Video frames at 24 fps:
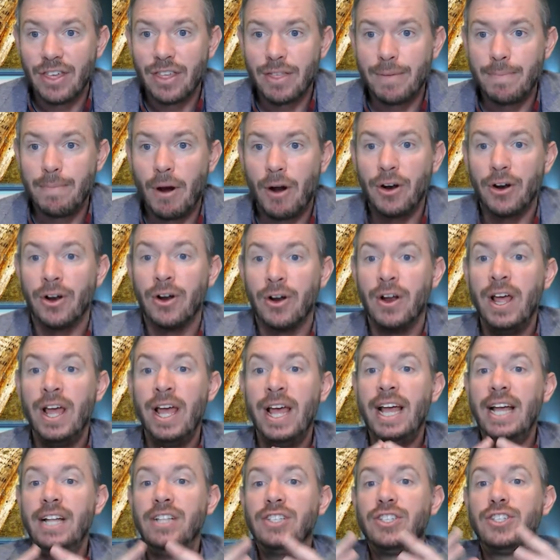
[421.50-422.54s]
of the martyr,
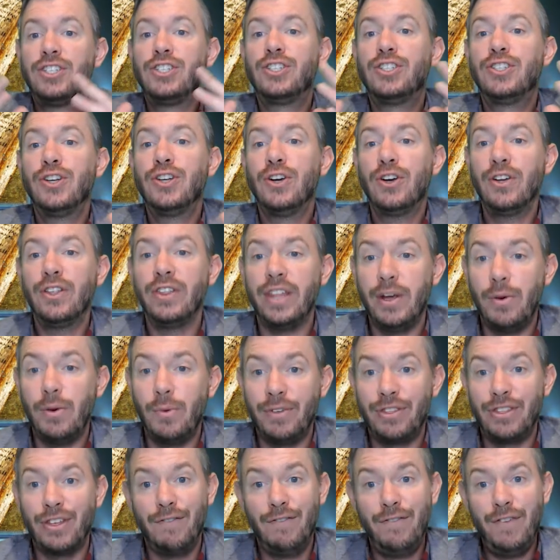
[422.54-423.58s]
and certainly
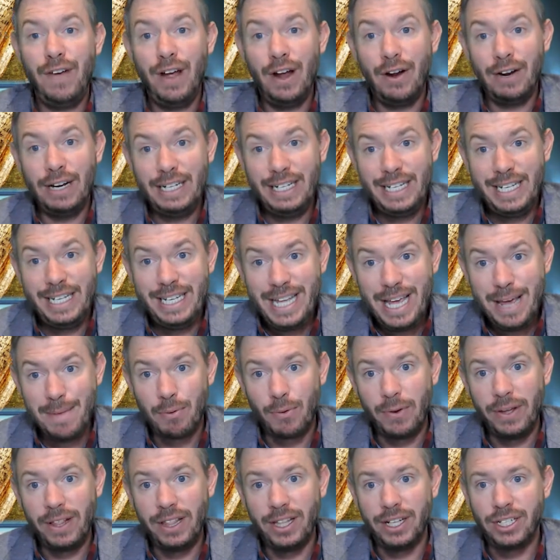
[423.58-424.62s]
with a very deep
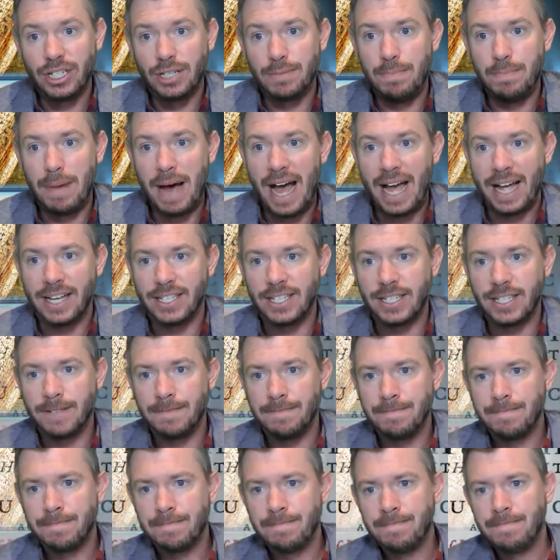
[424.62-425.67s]
religious
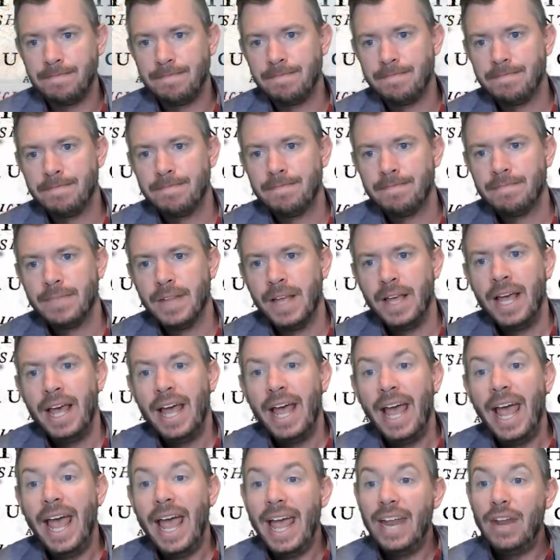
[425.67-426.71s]
bias.
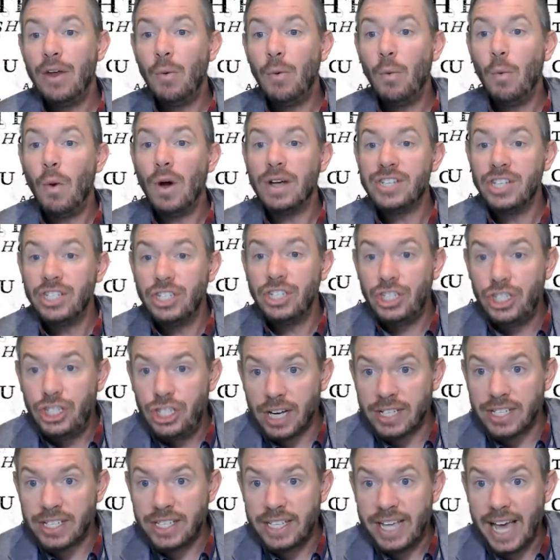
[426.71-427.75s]
And it wasn't
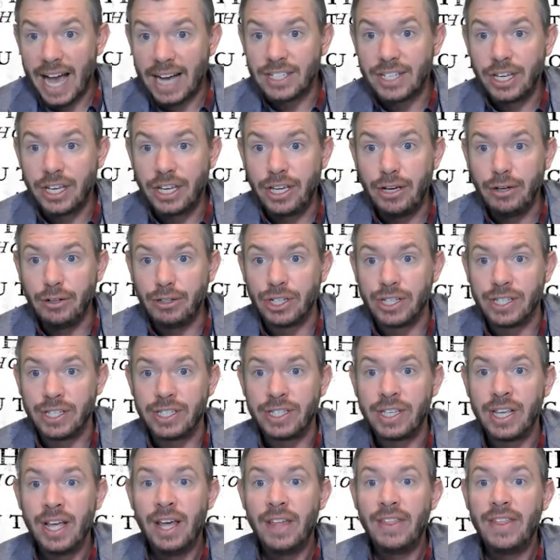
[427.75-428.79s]
just the
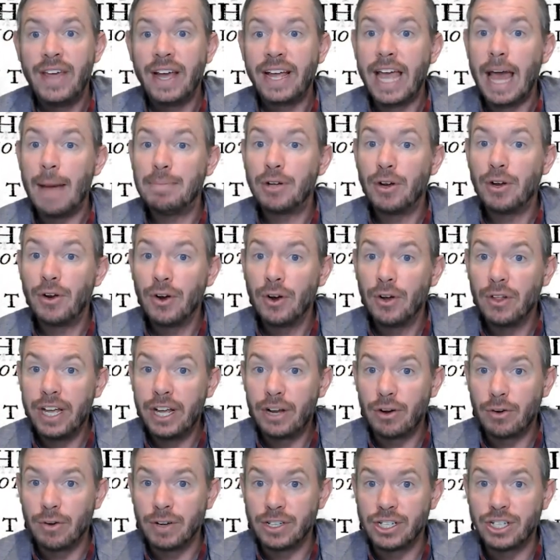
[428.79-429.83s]
executions that kept early
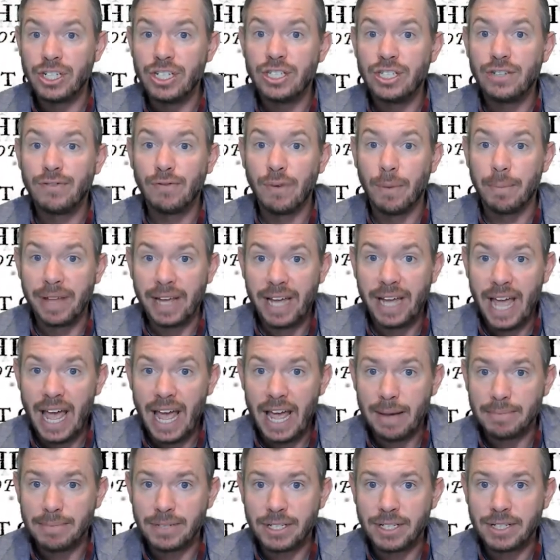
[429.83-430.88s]
Christians from the
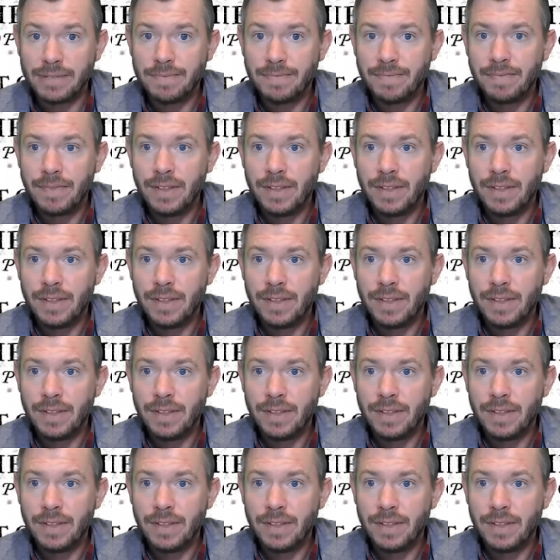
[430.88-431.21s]
games.